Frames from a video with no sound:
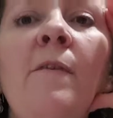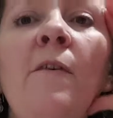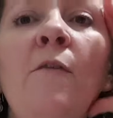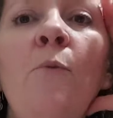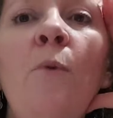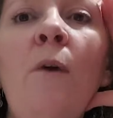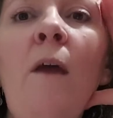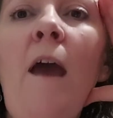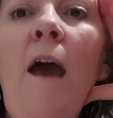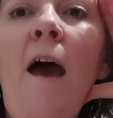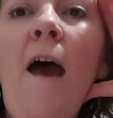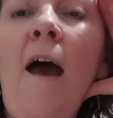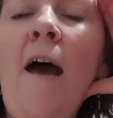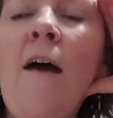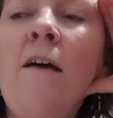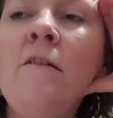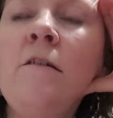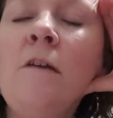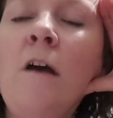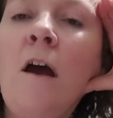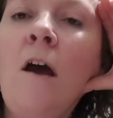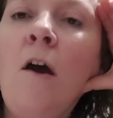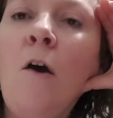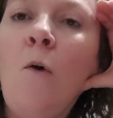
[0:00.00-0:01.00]
have we
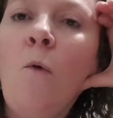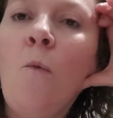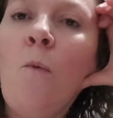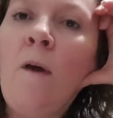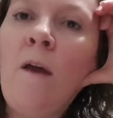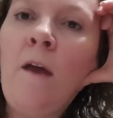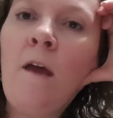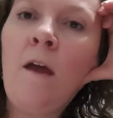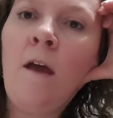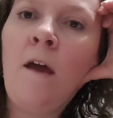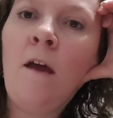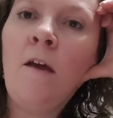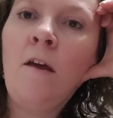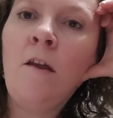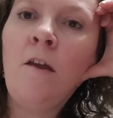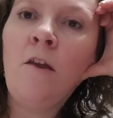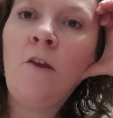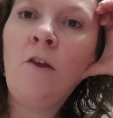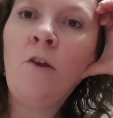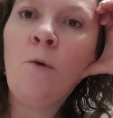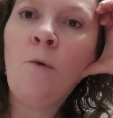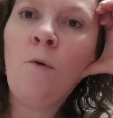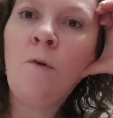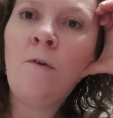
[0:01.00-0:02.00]
had where
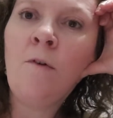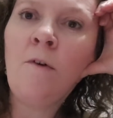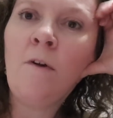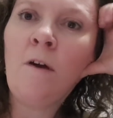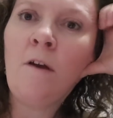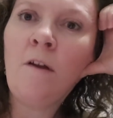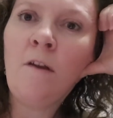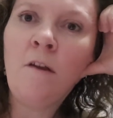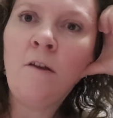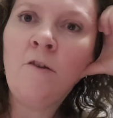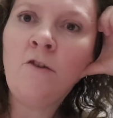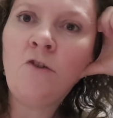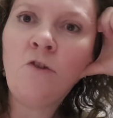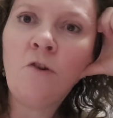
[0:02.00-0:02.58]
your